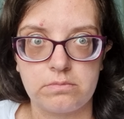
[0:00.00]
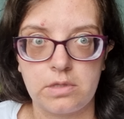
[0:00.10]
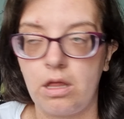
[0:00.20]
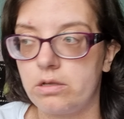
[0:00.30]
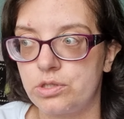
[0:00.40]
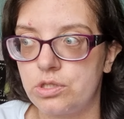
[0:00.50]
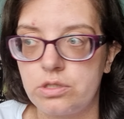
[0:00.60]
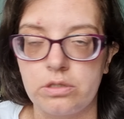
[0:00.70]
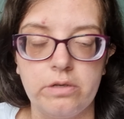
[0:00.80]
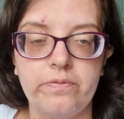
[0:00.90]
lot of
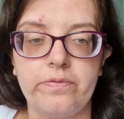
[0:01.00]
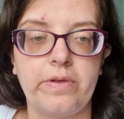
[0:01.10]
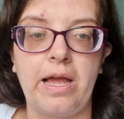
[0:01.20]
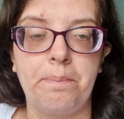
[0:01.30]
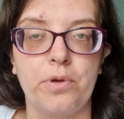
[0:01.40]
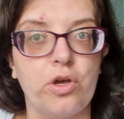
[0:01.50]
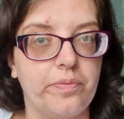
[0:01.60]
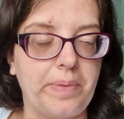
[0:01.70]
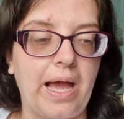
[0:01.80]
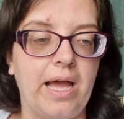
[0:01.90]
stuff at
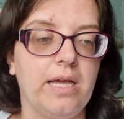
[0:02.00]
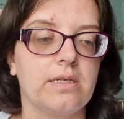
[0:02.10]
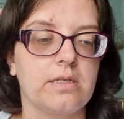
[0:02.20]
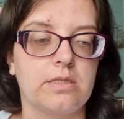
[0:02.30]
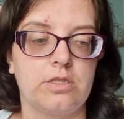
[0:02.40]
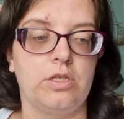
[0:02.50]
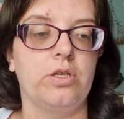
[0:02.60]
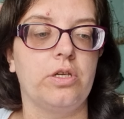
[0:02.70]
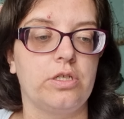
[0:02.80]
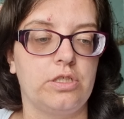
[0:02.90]
both parks.
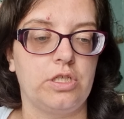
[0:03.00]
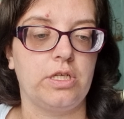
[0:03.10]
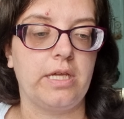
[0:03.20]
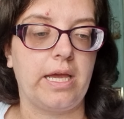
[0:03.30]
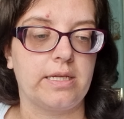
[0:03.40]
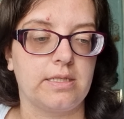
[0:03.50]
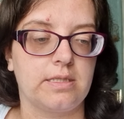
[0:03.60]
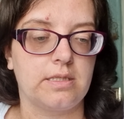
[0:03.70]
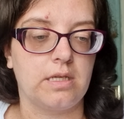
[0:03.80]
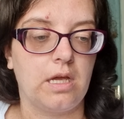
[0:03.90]
So
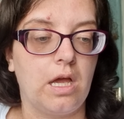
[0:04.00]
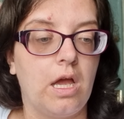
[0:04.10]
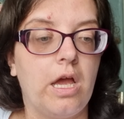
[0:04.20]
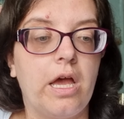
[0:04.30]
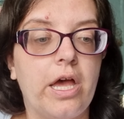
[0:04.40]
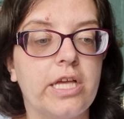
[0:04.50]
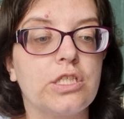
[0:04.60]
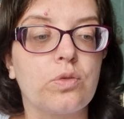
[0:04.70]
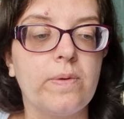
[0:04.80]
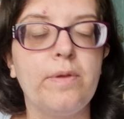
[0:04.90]
yes.
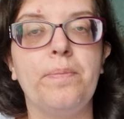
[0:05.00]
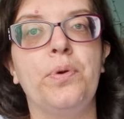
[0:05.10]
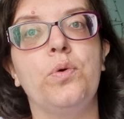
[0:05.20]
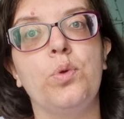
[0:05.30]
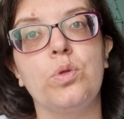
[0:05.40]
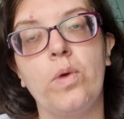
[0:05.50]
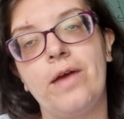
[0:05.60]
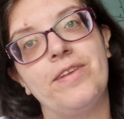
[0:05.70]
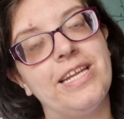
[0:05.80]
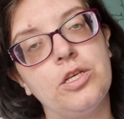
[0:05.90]
Swimming pool, you
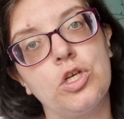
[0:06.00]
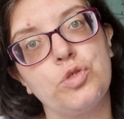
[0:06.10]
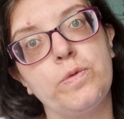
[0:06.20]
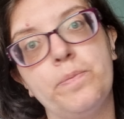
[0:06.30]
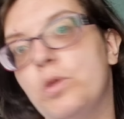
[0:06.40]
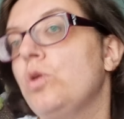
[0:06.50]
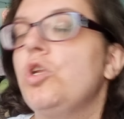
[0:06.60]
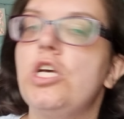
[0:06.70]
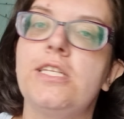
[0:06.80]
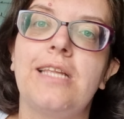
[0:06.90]
have an indoor swimming pool,
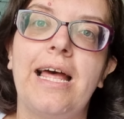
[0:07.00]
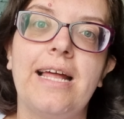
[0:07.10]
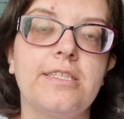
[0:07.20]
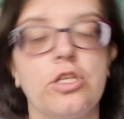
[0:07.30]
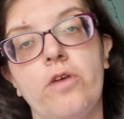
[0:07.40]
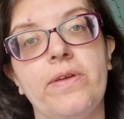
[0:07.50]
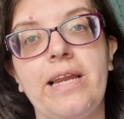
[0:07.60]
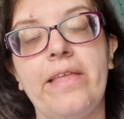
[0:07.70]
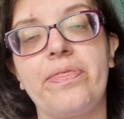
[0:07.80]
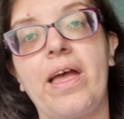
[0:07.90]
no slides, nothing
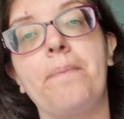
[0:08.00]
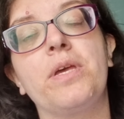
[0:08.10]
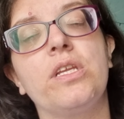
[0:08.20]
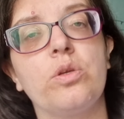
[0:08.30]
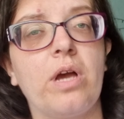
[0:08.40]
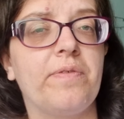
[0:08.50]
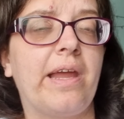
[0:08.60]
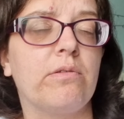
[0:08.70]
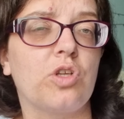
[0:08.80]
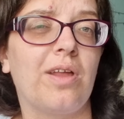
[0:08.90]
like that, but you do have an
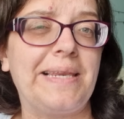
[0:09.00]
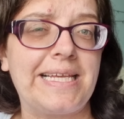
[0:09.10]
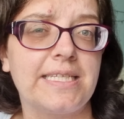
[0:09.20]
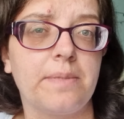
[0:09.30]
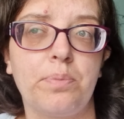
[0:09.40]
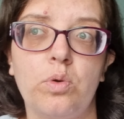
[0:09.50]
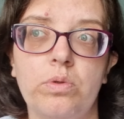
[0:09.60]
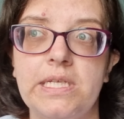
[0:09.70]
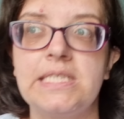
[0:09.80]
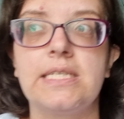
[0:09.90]
outdoor lazy pool.
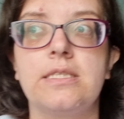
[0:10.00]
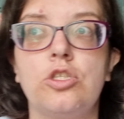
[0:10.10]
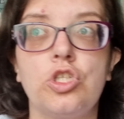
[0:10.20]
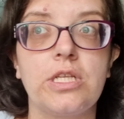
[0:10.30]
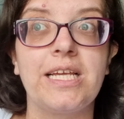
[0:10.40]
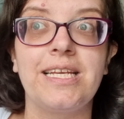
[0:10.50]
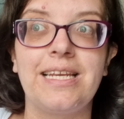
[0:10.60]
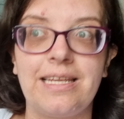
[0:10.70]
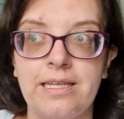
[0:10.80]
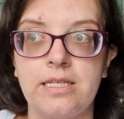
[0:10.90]
This is just a
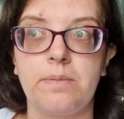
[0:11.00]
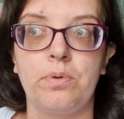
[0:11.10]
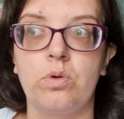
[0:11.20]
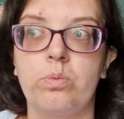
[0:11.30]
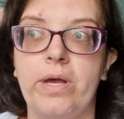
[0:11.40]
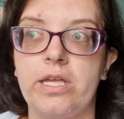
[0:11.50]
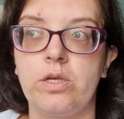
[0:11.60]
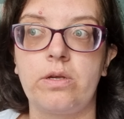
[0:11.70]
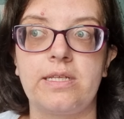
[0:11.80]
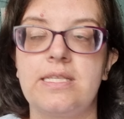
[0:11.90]
lazy pool where
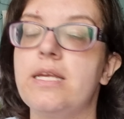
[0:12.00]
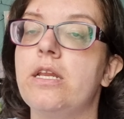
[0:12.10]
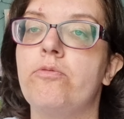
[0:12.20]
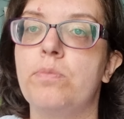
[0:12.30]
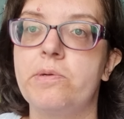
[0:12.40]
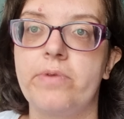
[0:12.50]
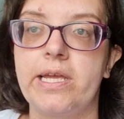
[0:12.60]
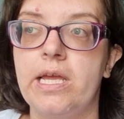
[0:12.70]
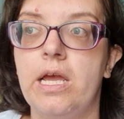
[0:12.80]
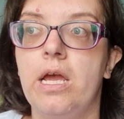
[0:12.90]
you can sit in a rubber ring,